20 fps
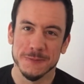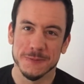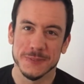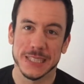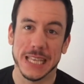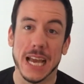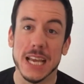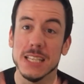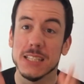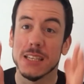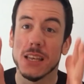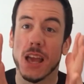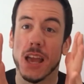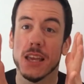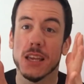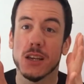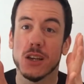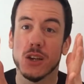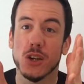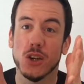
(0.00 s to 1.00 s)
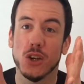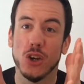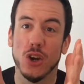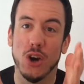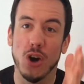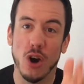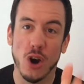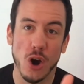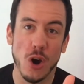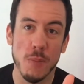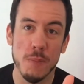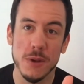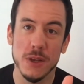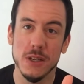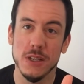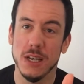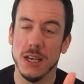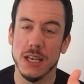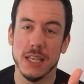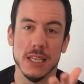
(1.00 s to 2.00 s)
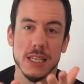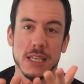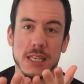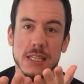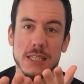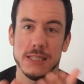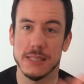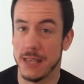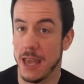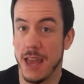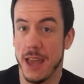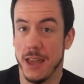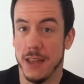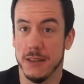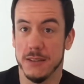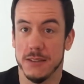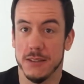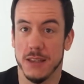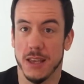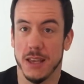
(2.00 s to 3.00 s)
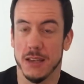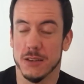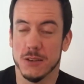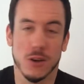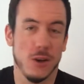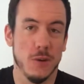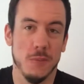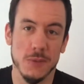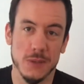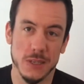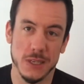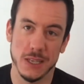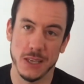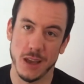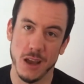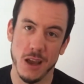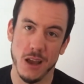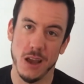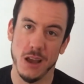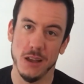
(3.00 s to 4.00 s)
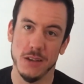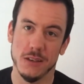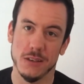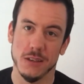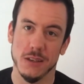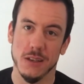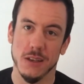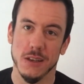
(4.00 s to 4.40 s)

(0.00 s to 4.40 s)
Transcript: That is like commonly said and commonly heard